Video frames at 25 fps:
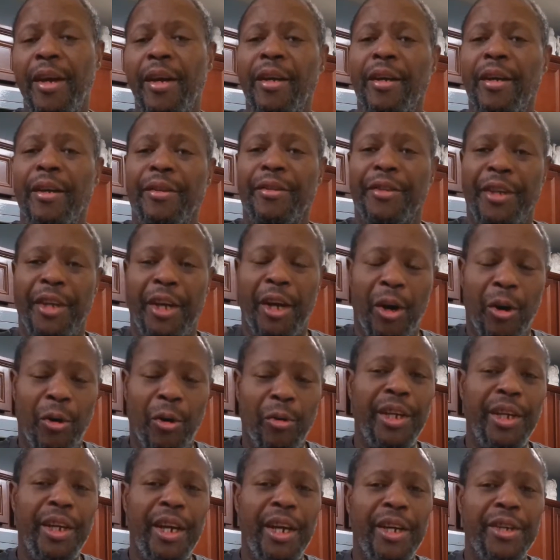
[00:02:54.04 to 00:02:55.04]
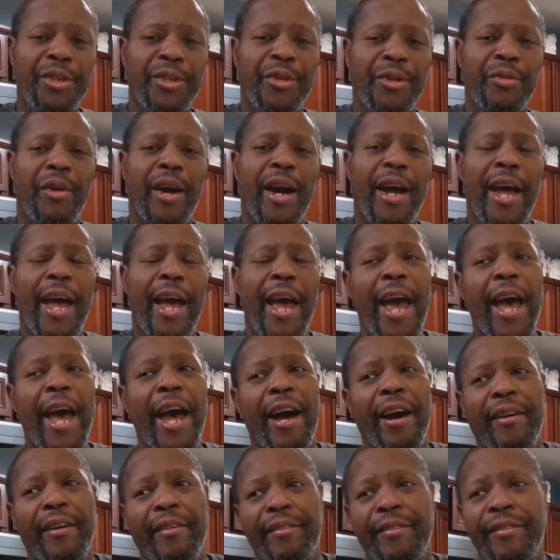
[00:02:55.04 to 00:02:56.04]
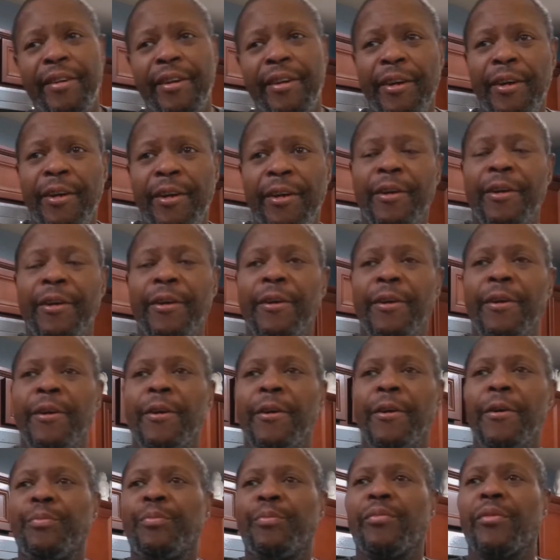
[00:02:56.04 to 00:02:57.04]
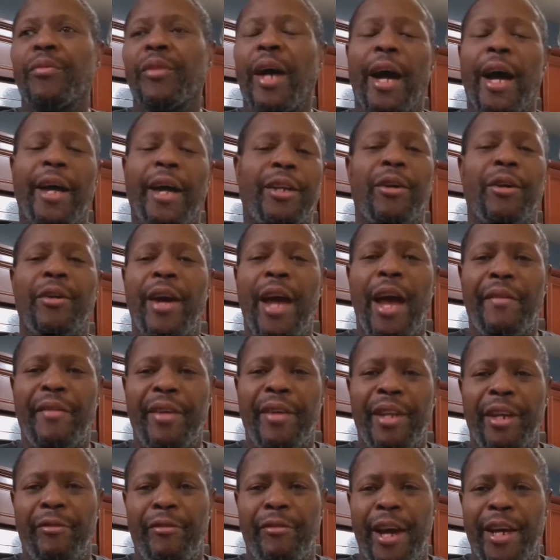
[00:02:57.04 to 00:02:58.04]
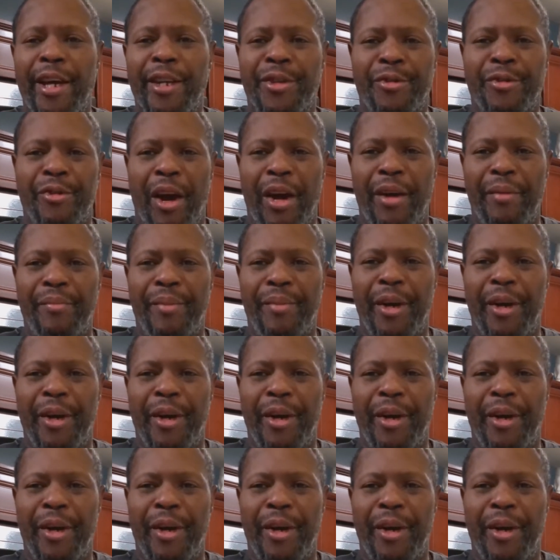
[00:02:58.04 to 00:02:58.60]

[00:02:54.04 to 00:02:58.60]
The only issue I have, I don't have any red stripe beer,